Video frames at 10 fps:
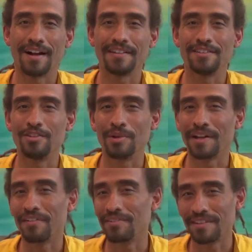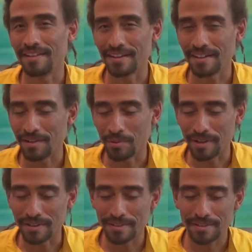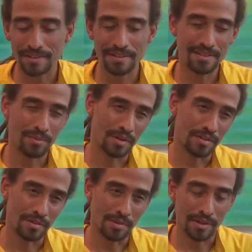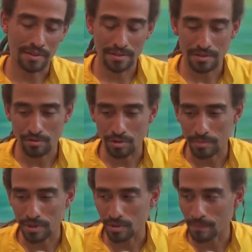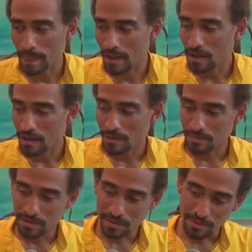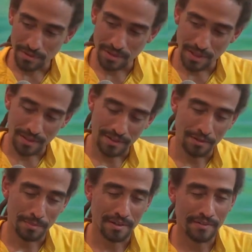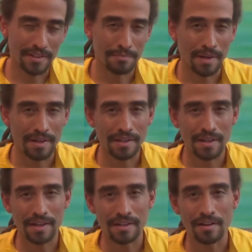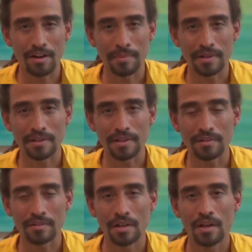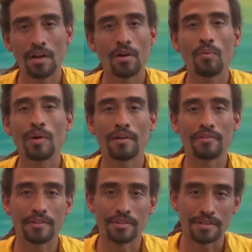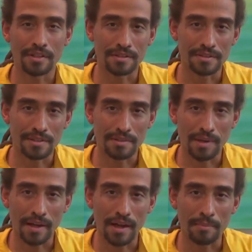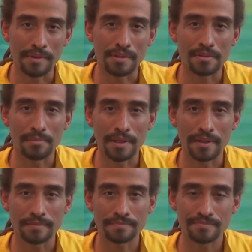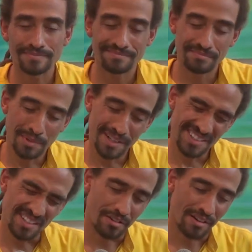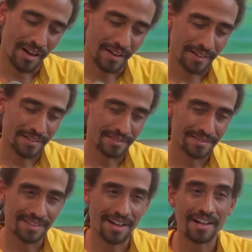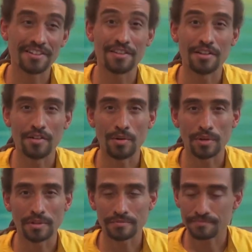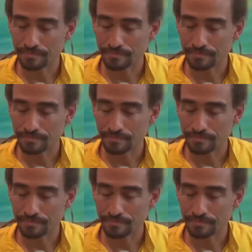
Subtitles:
God's doing everything anyways. He's the one doing this through me. Or I'm just going to take a little bit of this money adharmically, or whatever your tendency may happen to be. But it's all right. God's the doer.